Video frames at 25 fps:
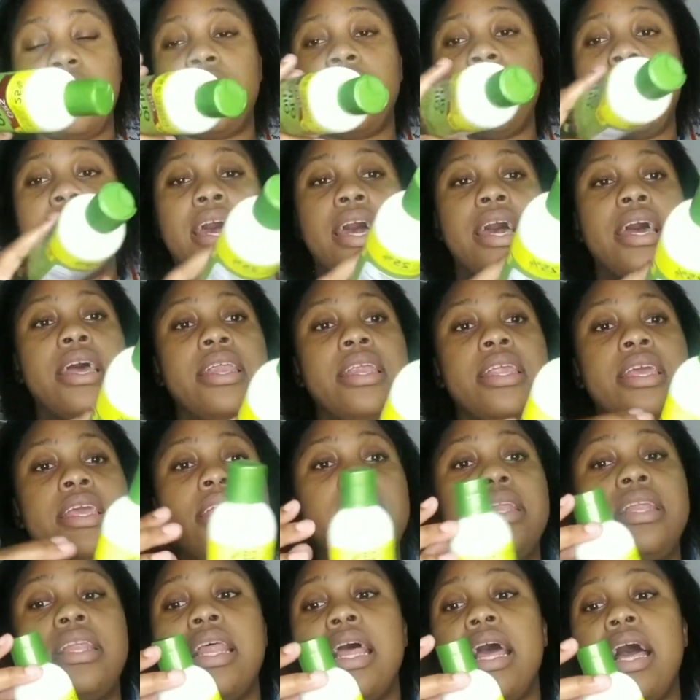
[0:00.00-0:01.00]
and it
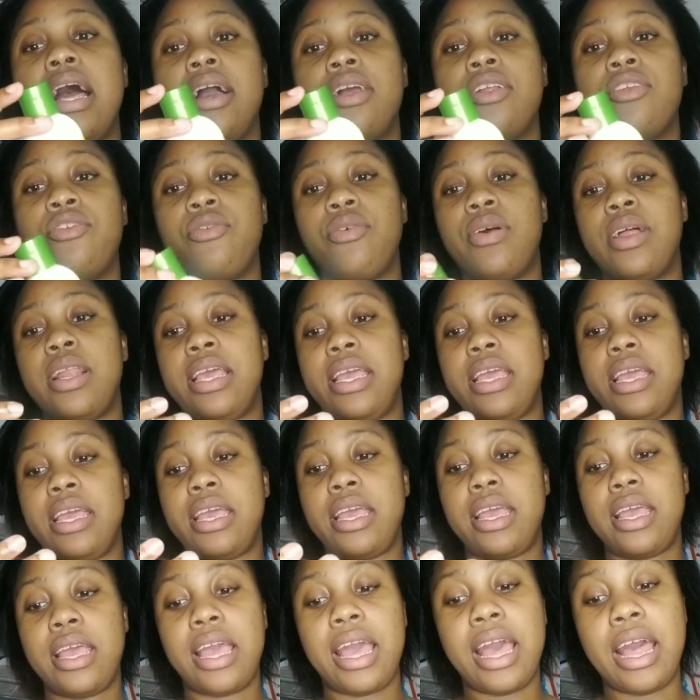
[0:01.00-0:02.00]
actually
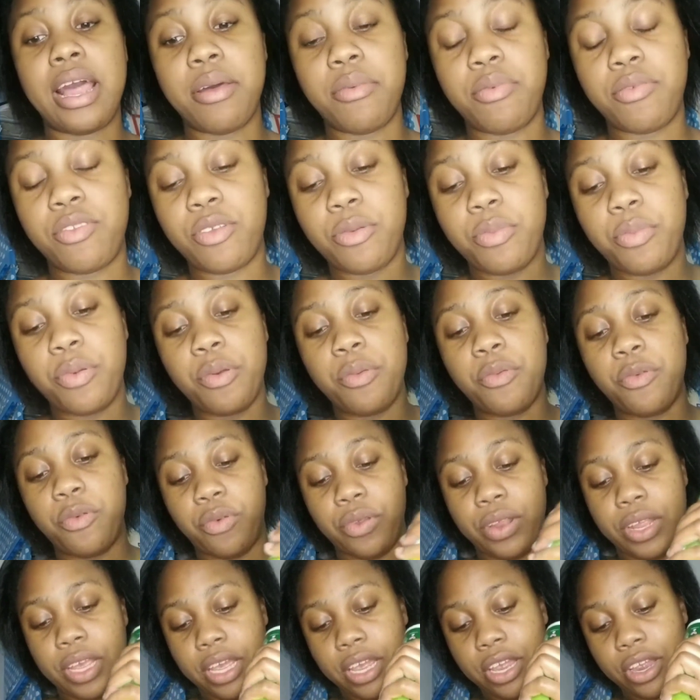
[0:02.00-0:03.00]
helps to promote
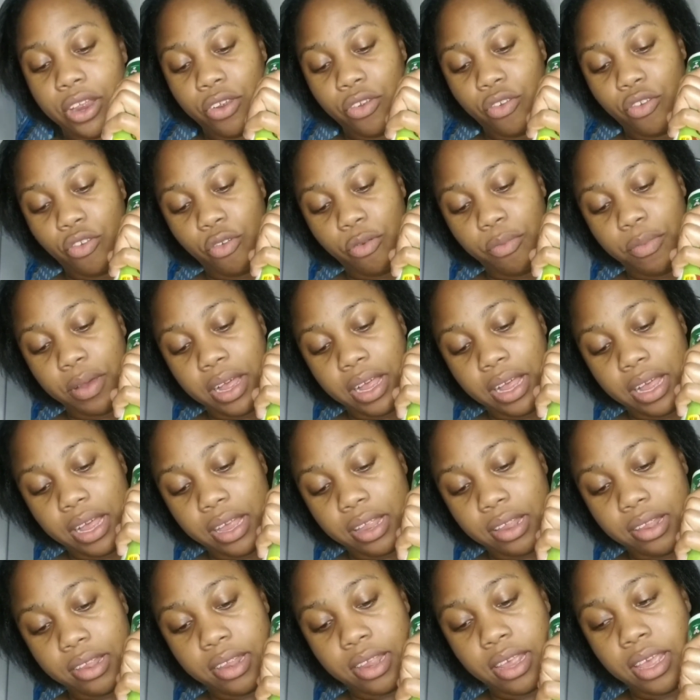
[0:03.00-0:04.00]
hair growth because